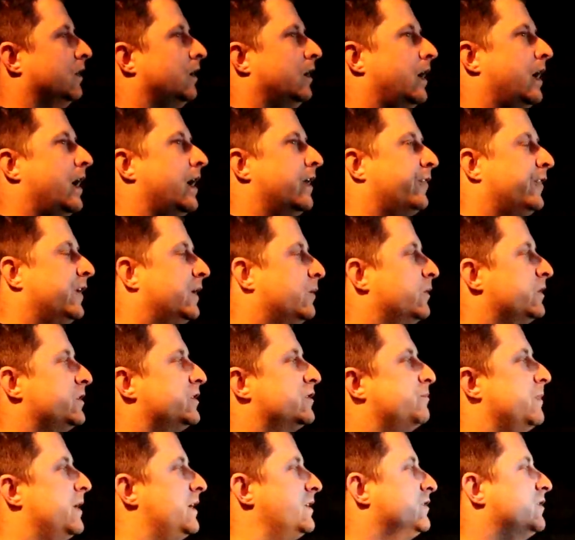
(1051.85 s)
I think we
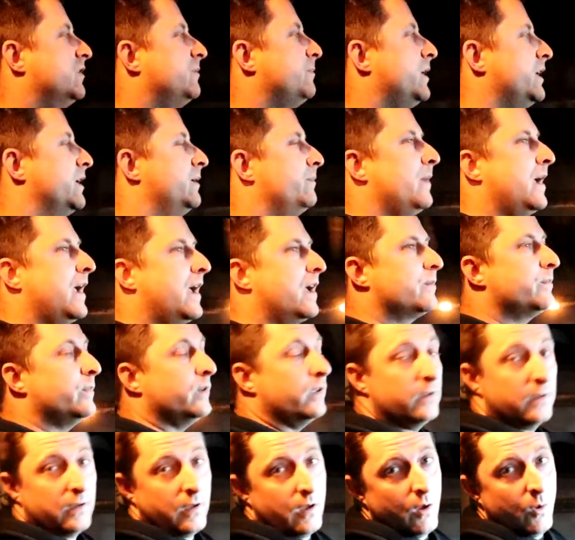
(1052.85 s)
just made somebody mad,
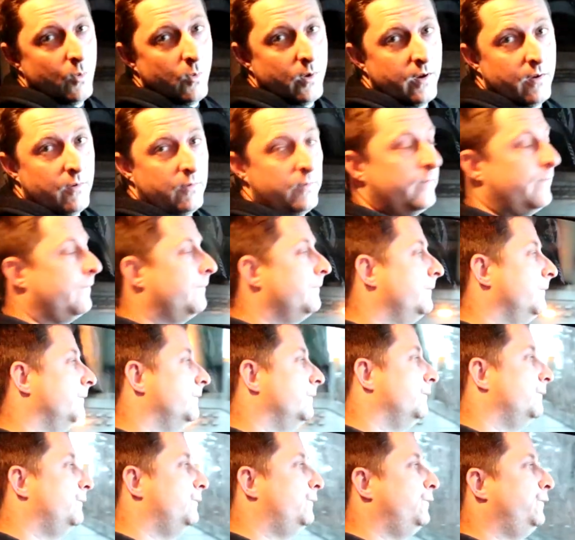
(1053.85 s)
but oh well.
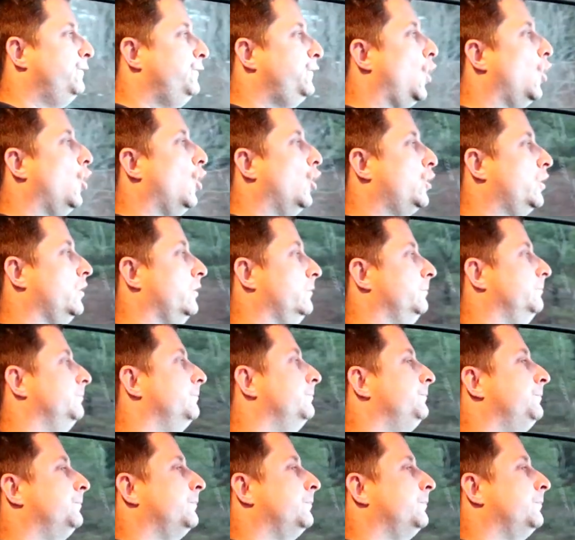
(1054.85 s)
Book 'em.